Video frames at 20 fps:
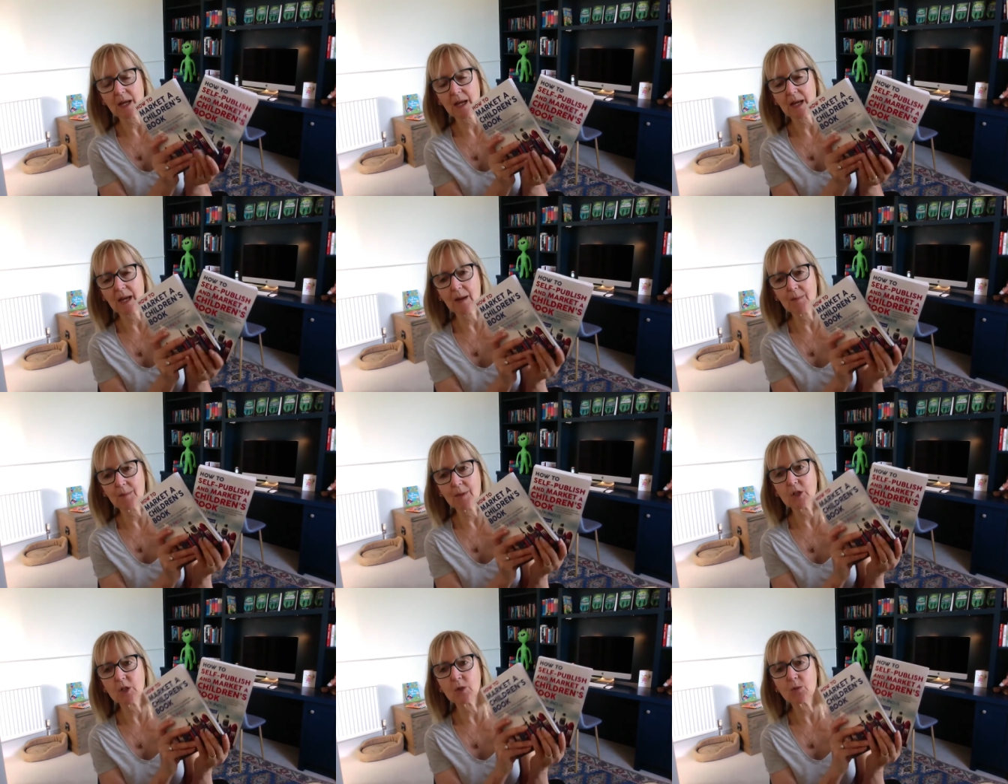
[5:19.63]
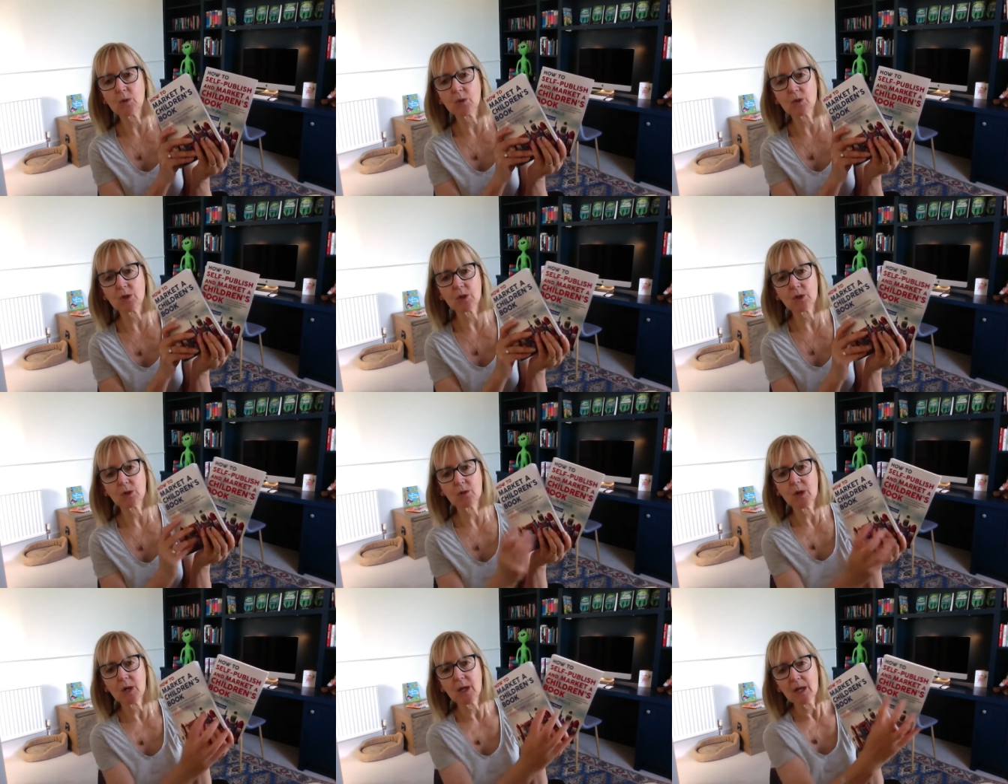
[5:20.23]
how much you want
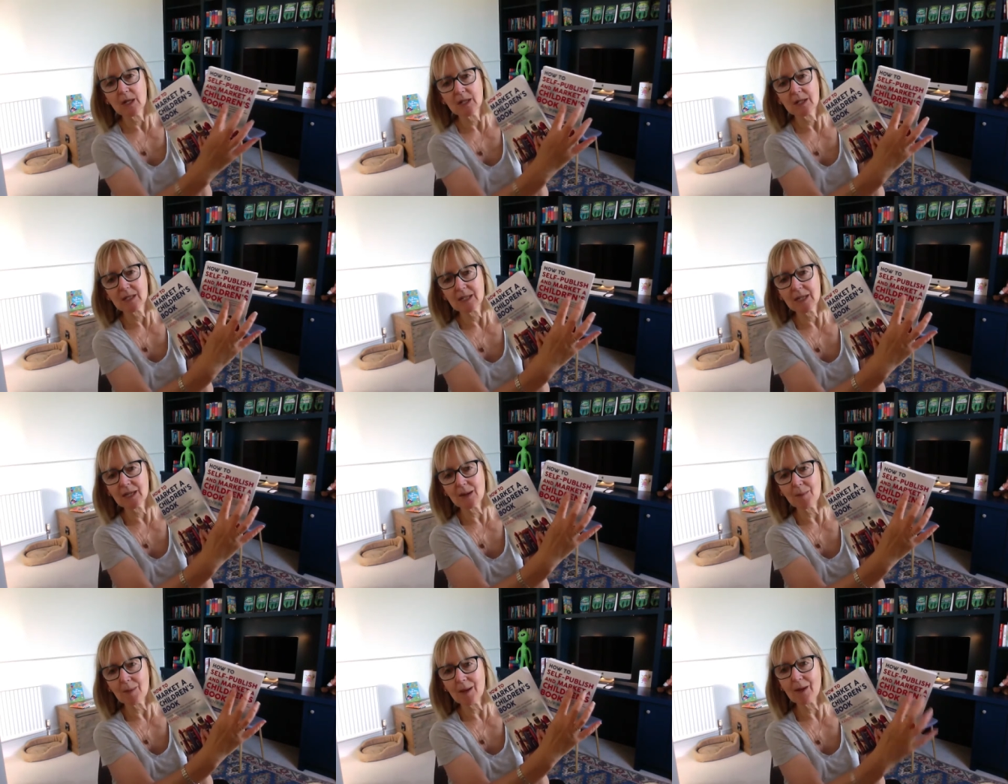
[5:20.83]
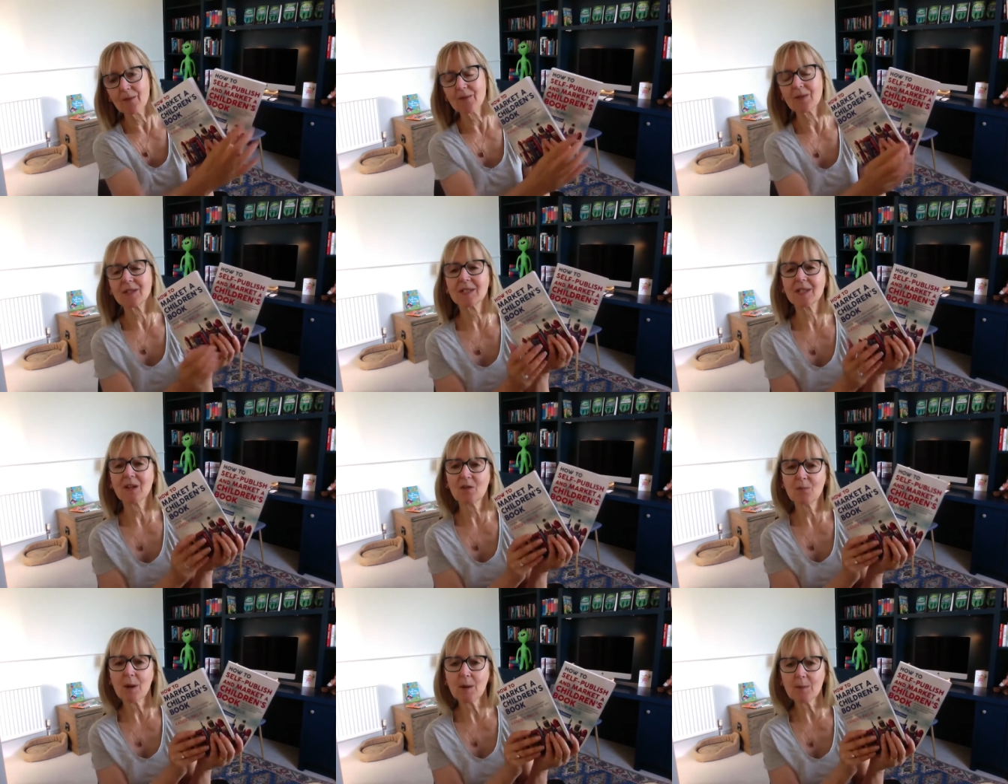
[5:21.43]
to see about the
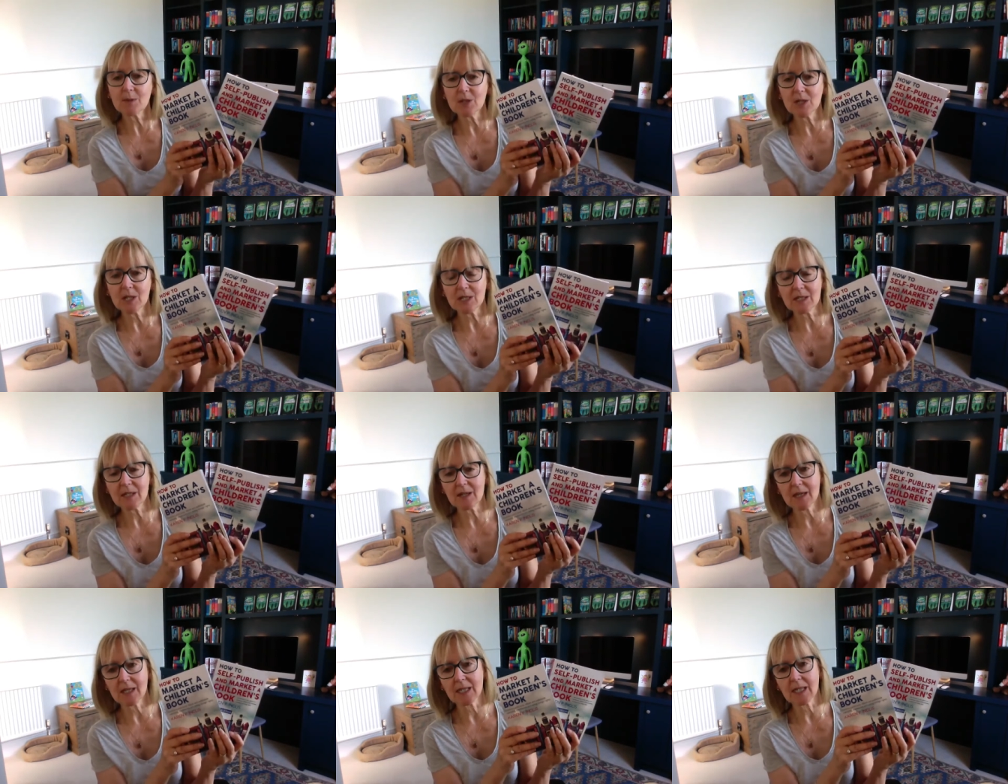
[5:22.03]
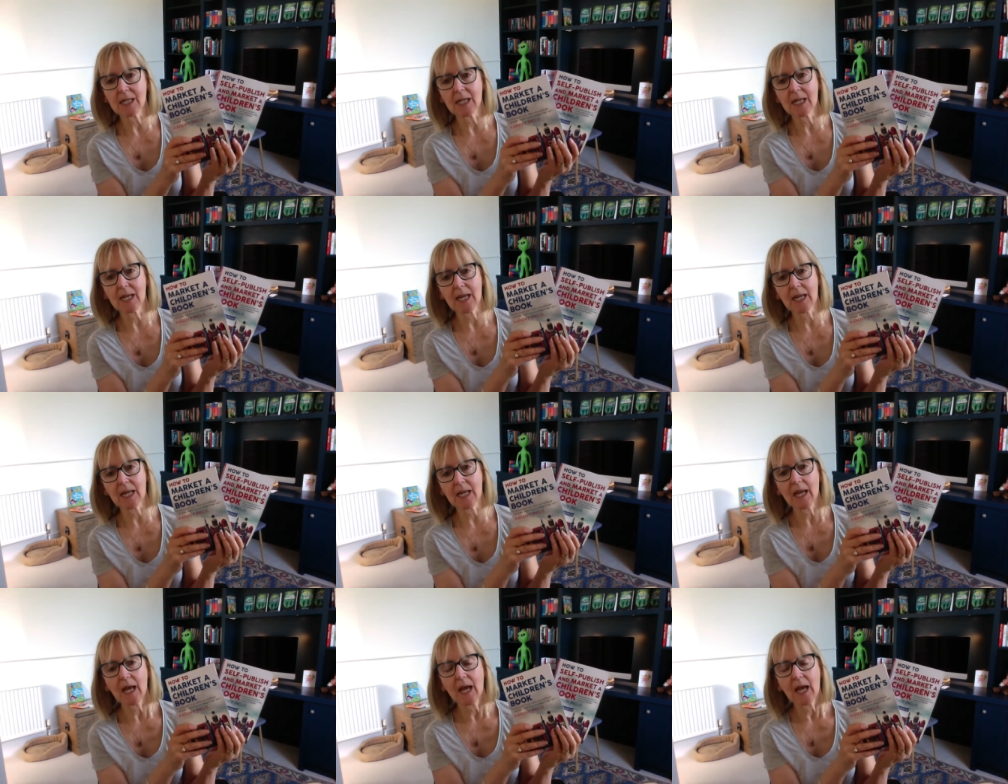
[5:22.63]
self-publishing side in
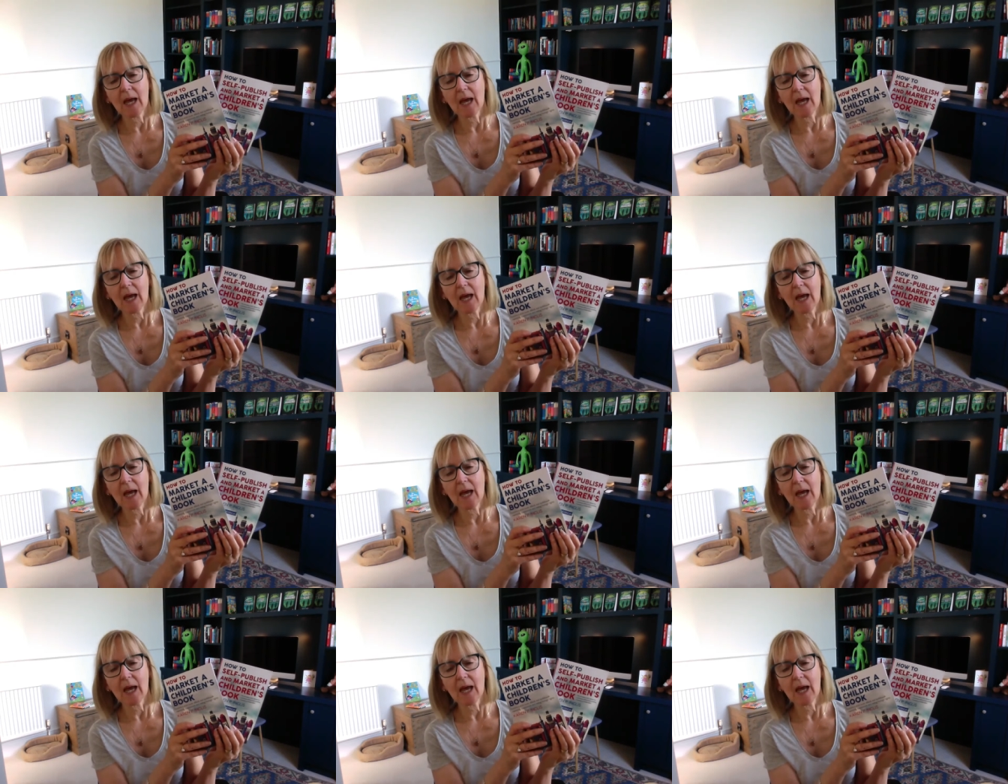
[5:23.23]
here.